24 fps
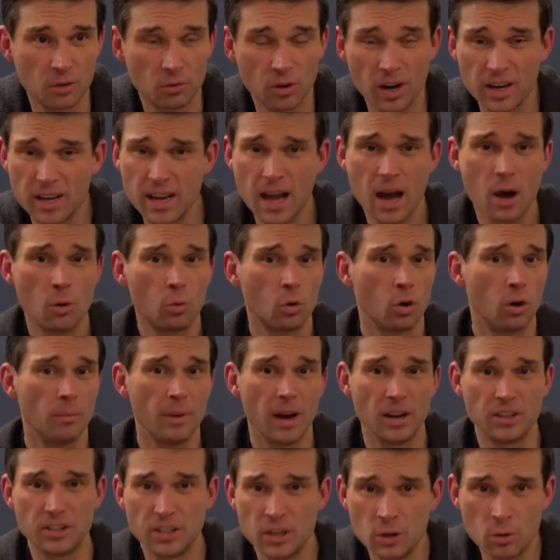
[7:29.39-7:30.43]
Right now, we're
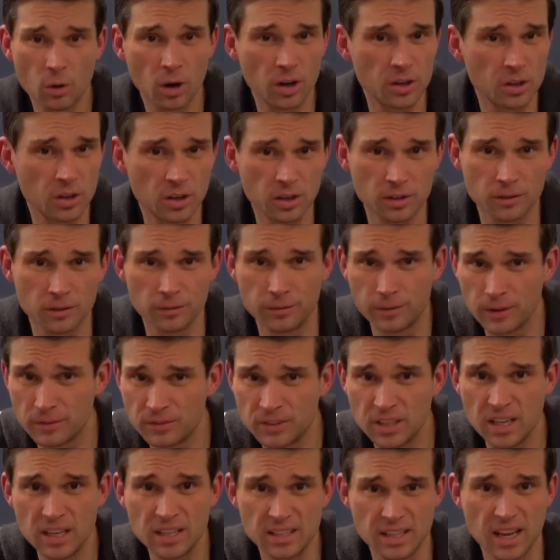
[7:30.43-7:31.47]
about
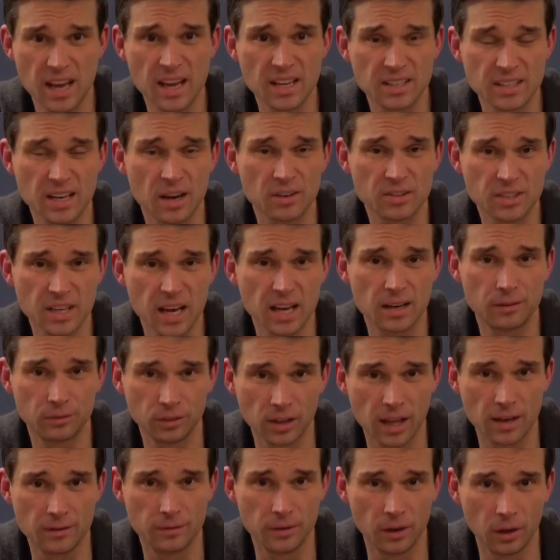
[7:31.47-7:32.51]
215 days outside of
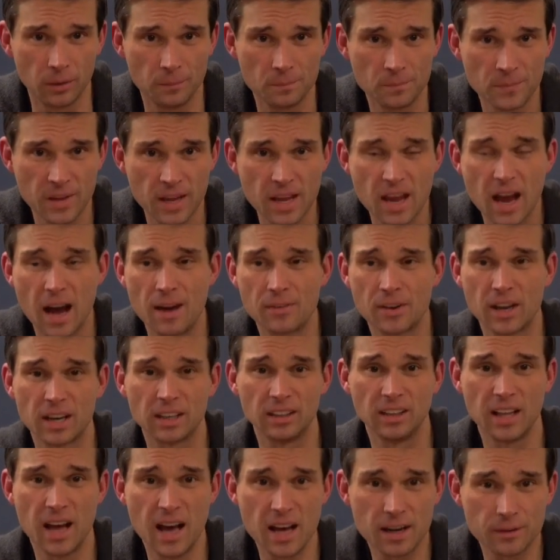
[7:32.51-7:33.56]
Leadville. I've got a
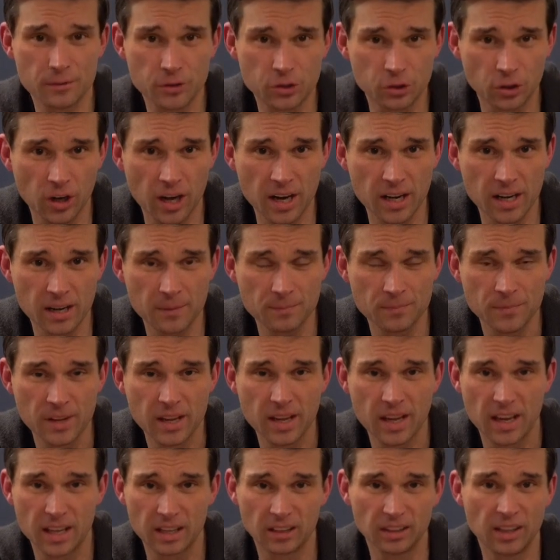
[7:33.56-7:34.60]
lot of training
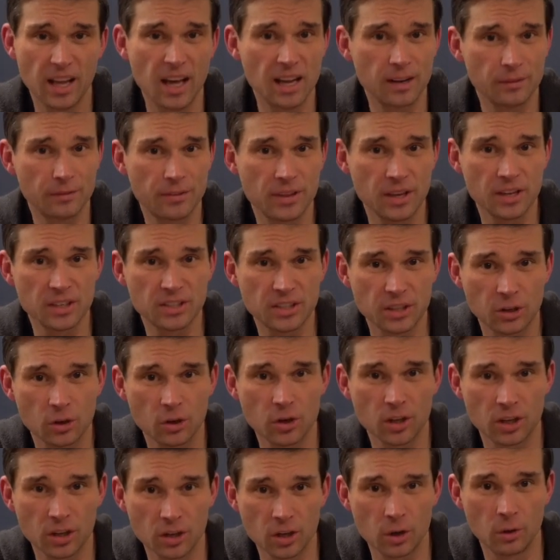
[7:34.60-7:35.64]
and a lot of things that are
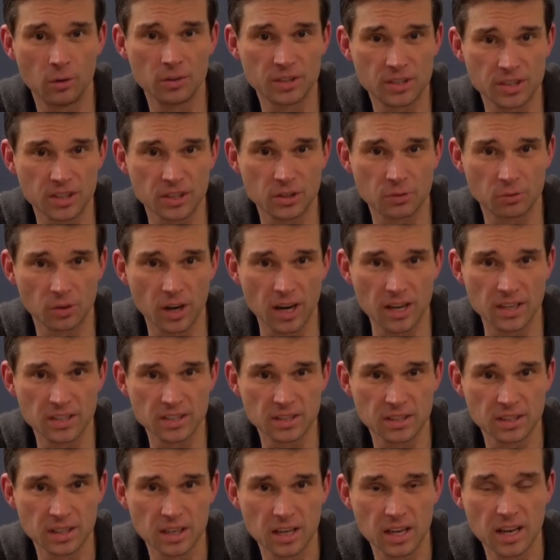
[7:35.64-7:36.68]
gonna go into this
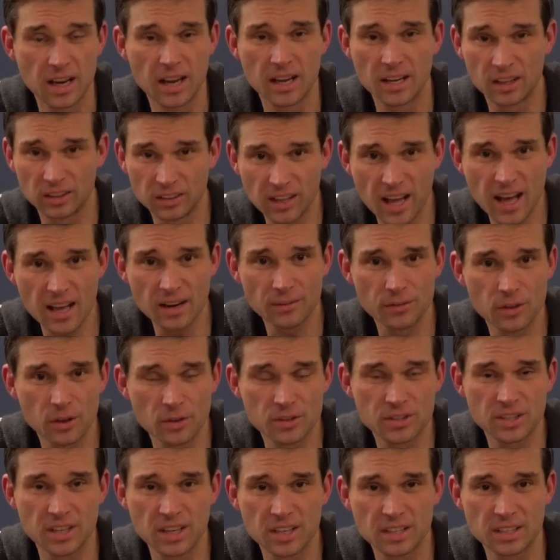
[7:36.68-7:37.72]
race. And a lot of
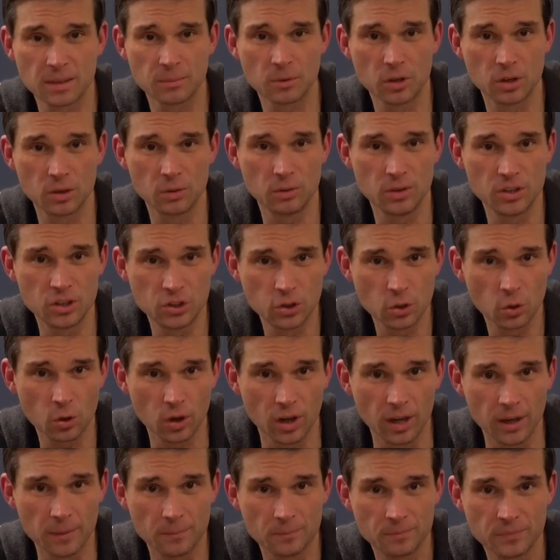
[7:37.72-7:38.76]
those things I'm gonna
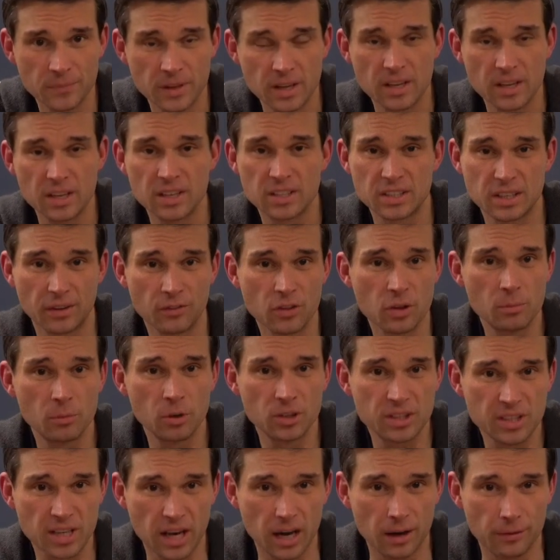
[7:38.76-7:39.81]
enjoy. Some of them
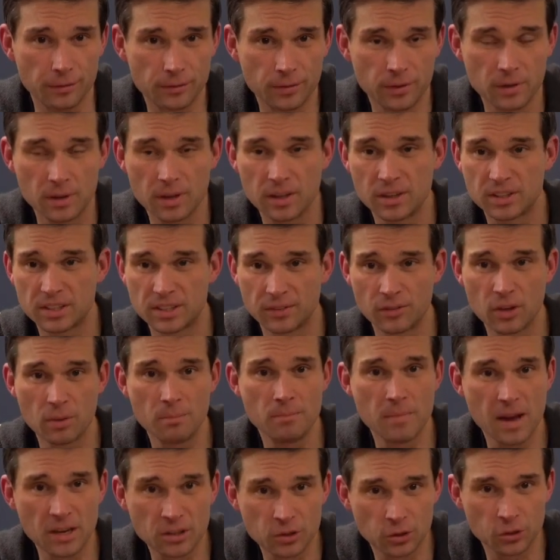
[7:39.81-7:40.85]
are tough. Some of the
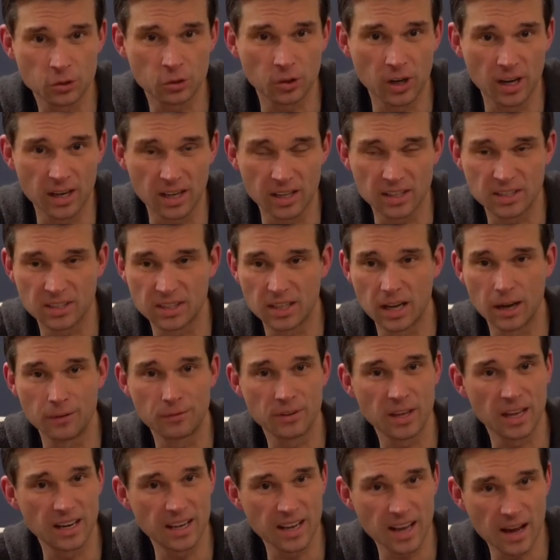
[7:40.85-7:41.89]
mental training is
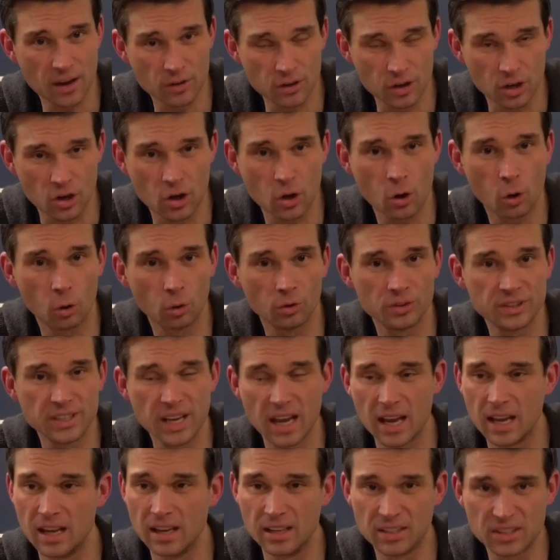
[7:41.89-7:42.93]
tough. Getting out on a cold
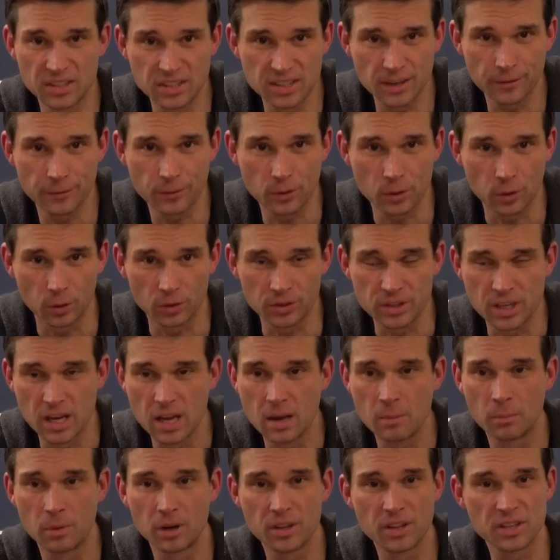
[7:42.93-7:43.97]
day, it's difficult,
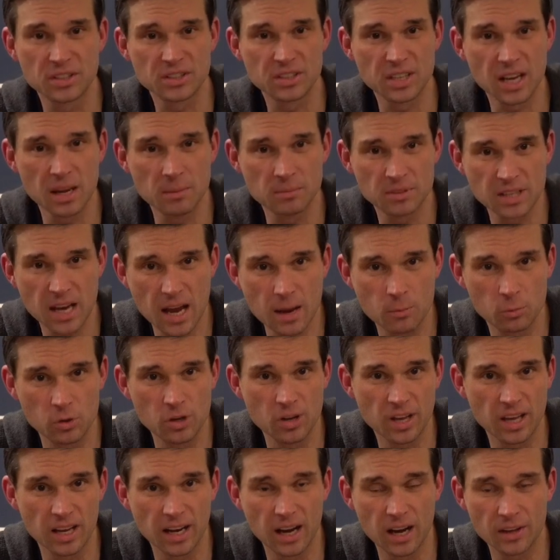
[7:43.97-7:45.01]
but at the same time, when
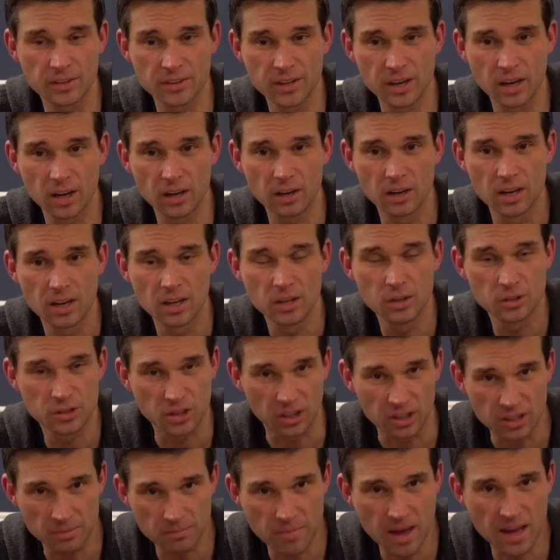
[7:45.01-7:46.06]
you get out there, you
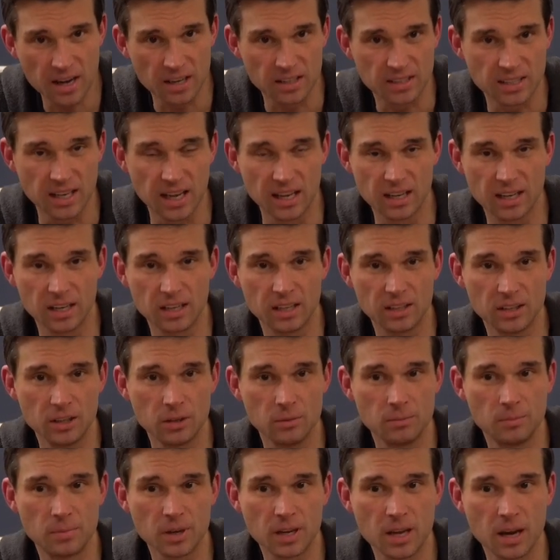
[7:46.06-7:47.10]
start to meditate.
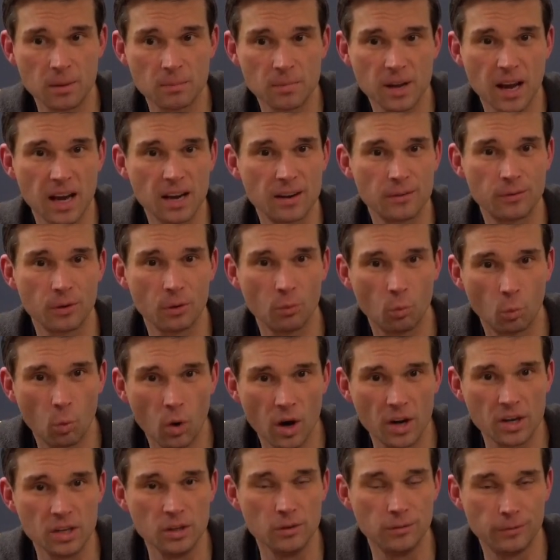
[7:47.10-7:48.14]
You become kind of at
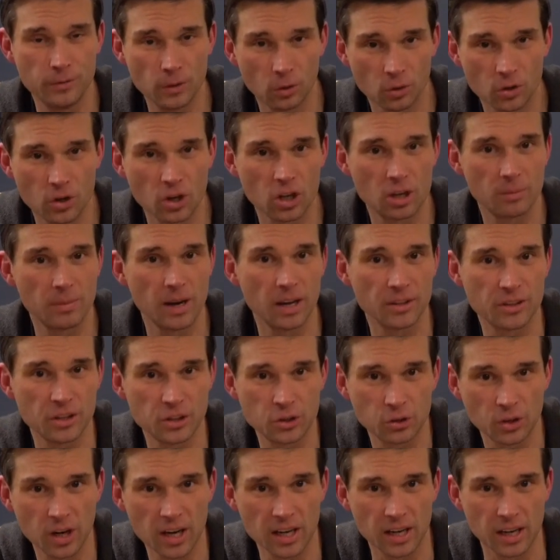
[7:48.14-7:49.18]
one. You feel good about the
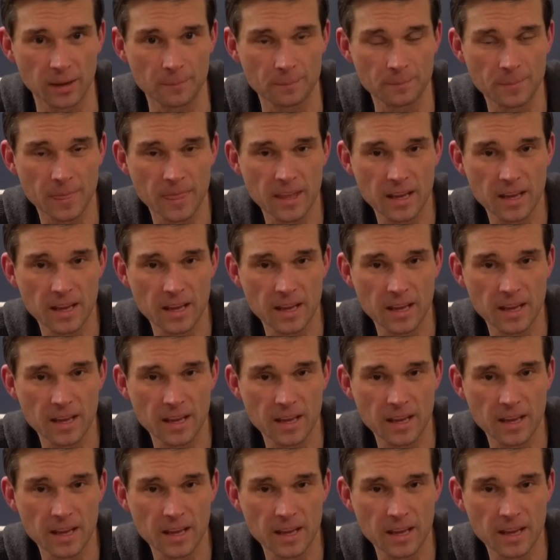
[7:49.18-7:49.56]
training.